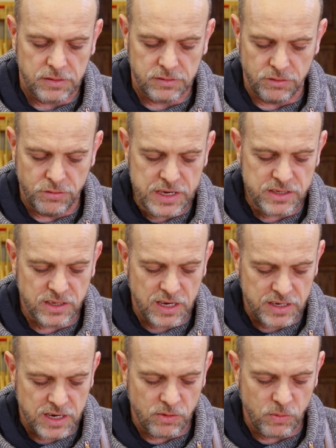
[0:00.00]
The reason
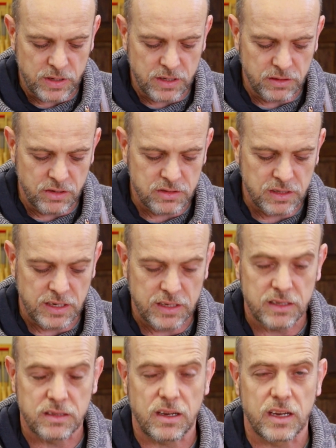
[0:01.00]
I know what it looks like
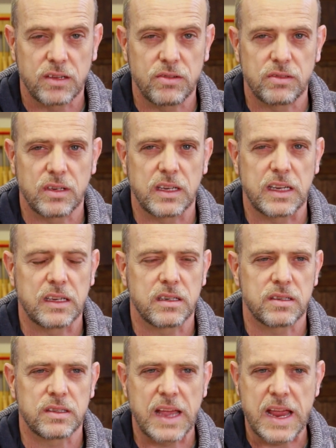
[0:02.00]
is I use a
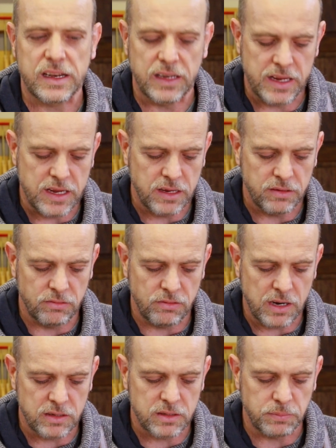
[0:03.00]
Stanley
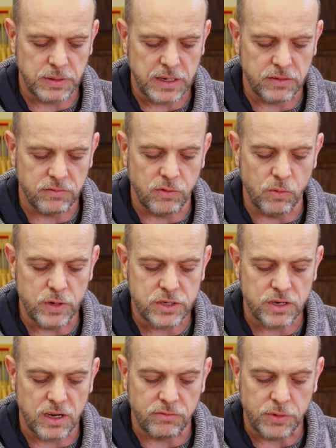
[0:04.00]
router plane for
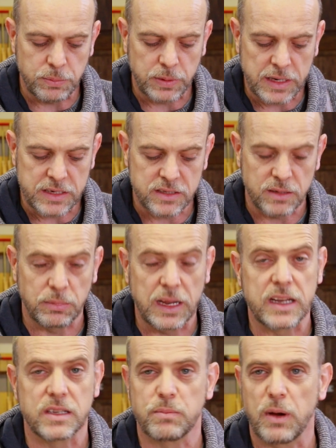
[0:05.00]
which I've replaced the
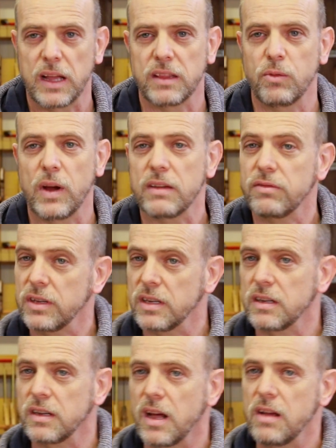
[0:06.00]
blades. By the way, if you
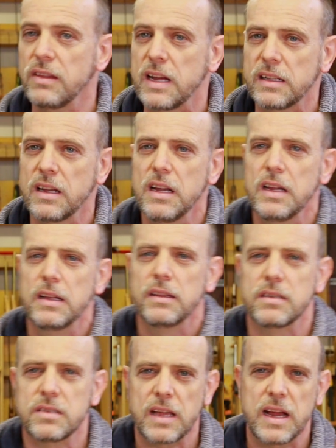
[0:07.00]
didn't know that,
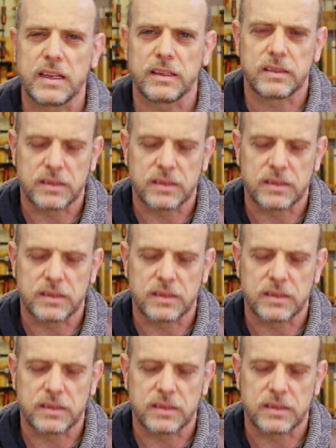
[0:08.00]
the Stanley